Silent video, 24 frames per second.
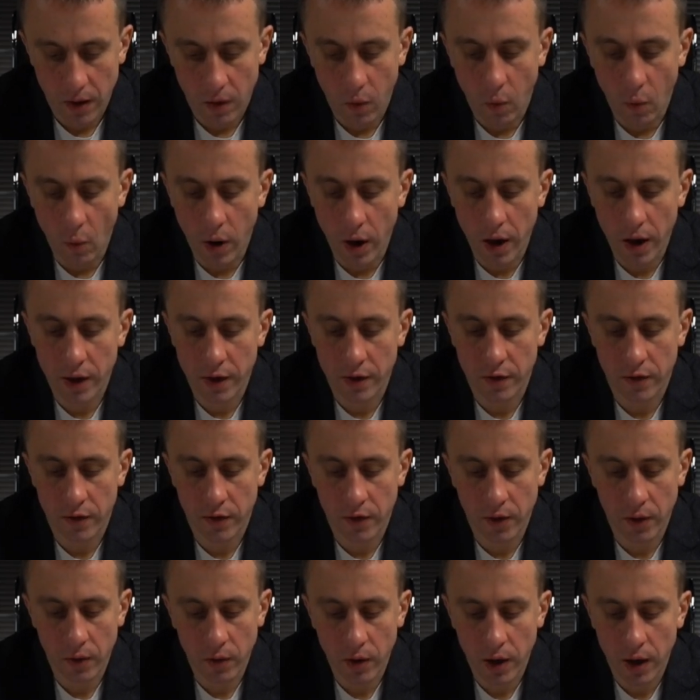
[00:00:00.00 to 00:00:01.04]
Why
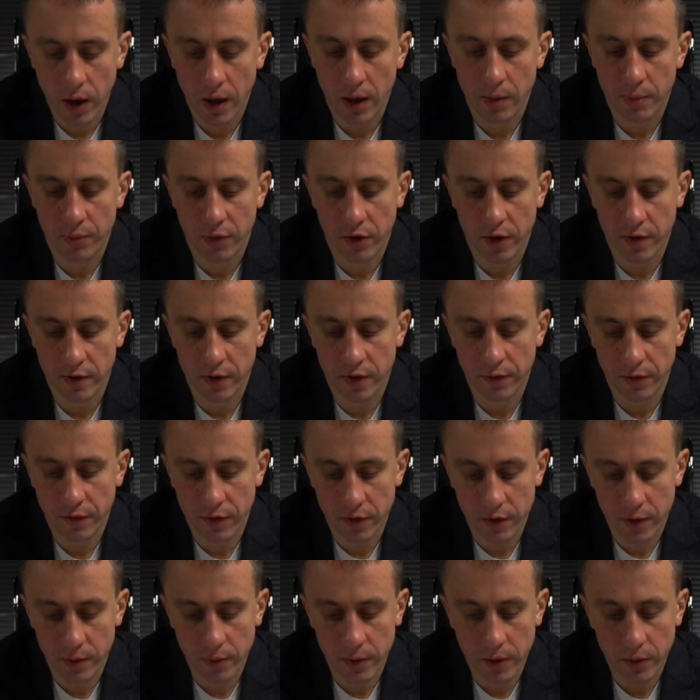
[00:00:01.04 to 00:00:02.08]
so high price
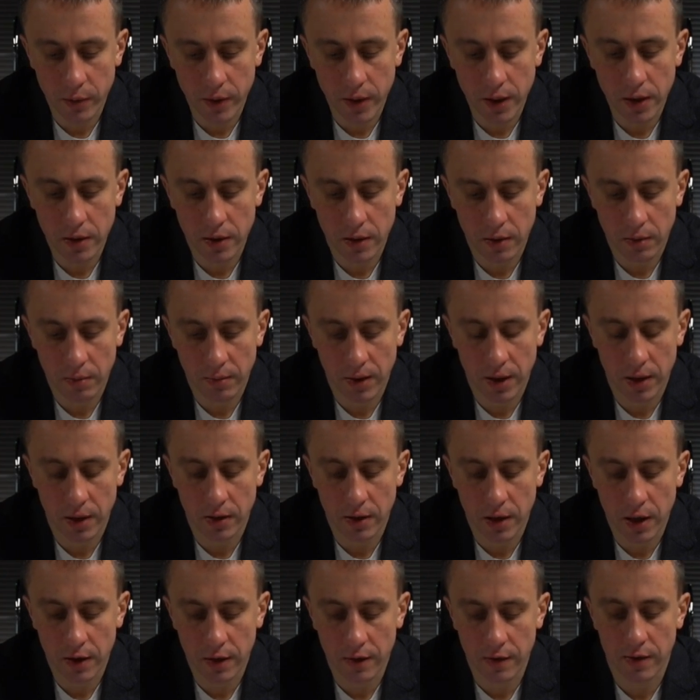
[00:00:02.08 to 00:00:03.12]
difference between
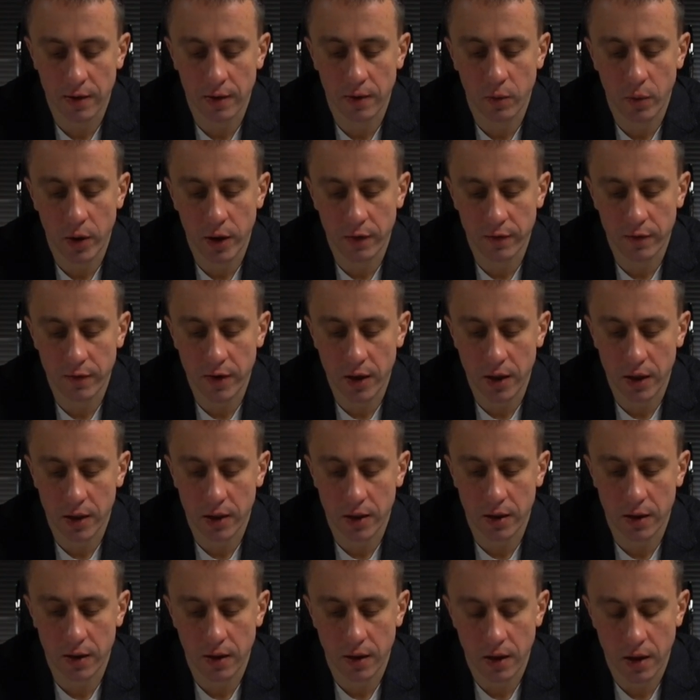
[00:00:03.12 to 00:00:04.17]
Binance and Waze
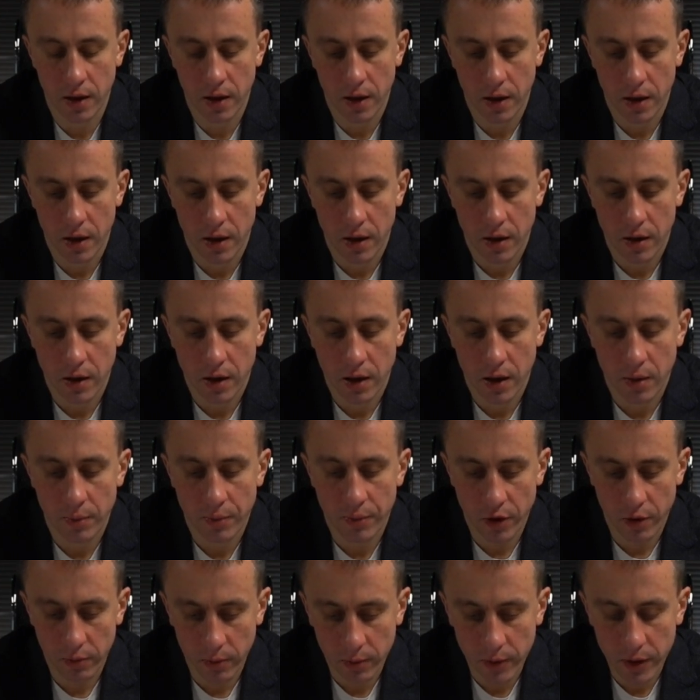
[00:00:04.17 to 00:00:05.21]
DEX?
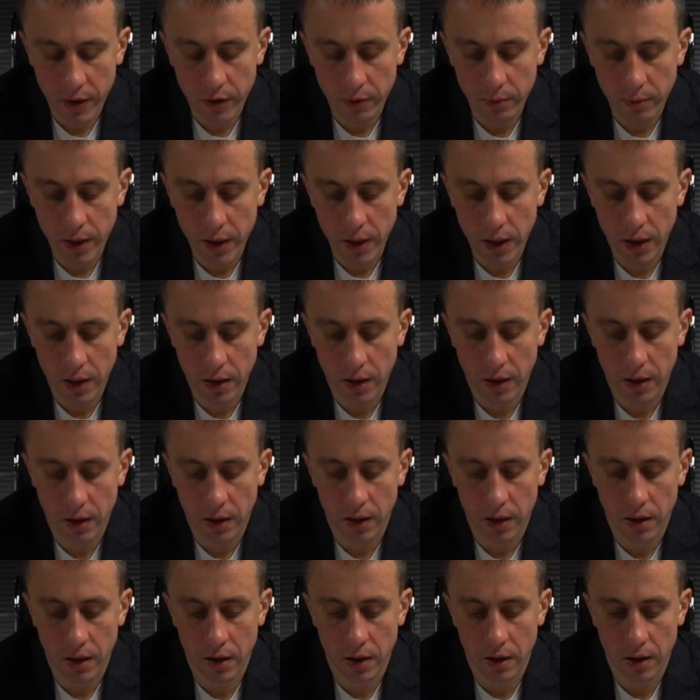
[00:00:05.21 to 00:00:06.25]
Probably you mean
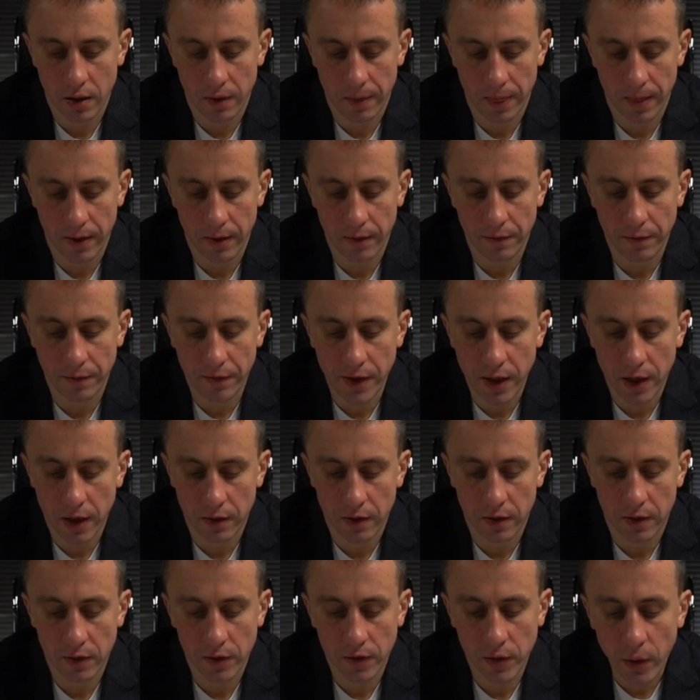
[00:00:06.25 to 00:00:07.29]
fiat
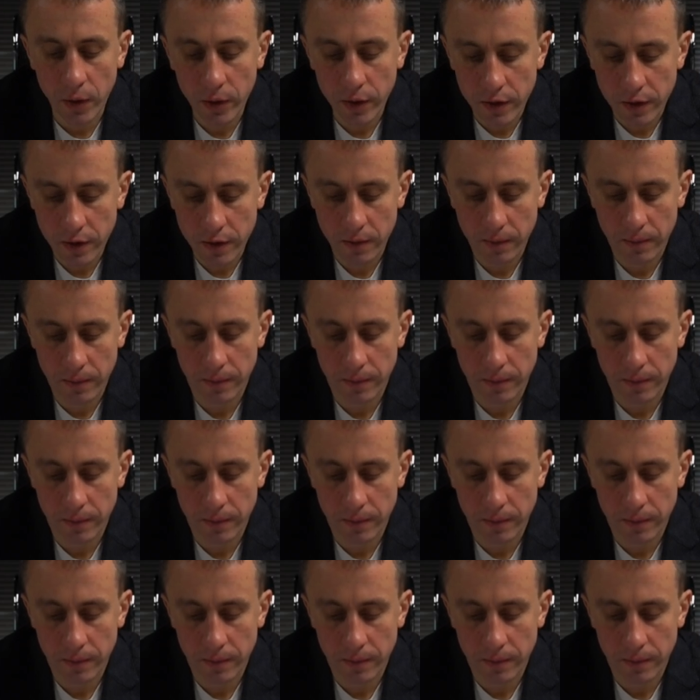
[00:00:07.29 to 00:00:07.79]
tokens.